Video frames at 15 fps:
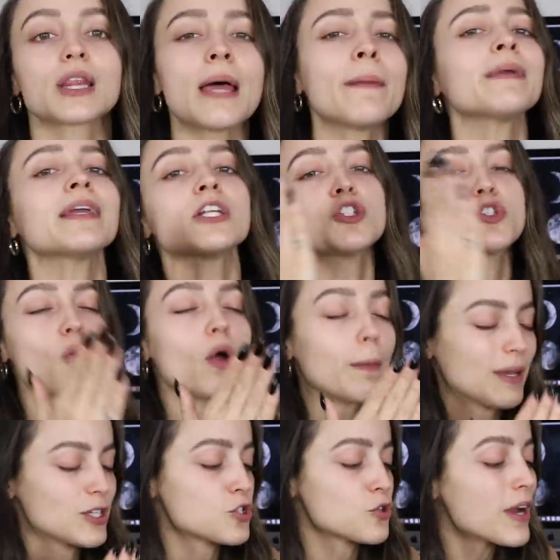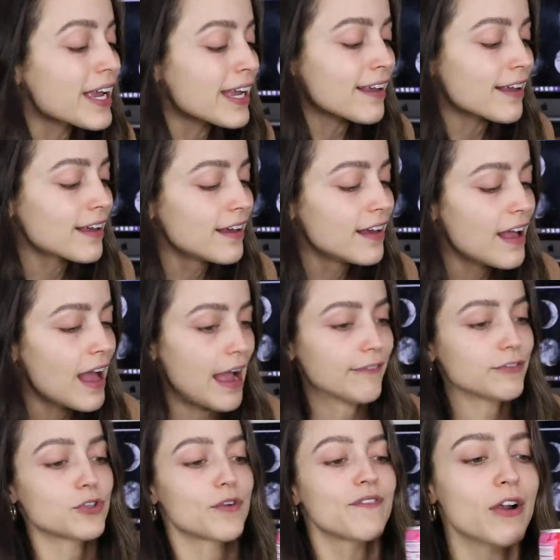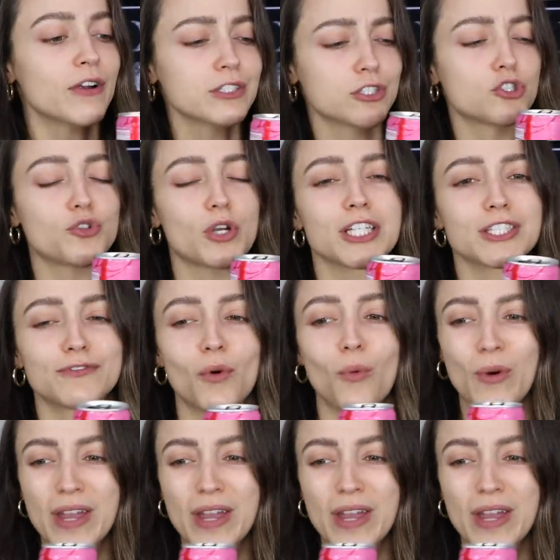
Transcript: Let me enjoy my drink after a very stressful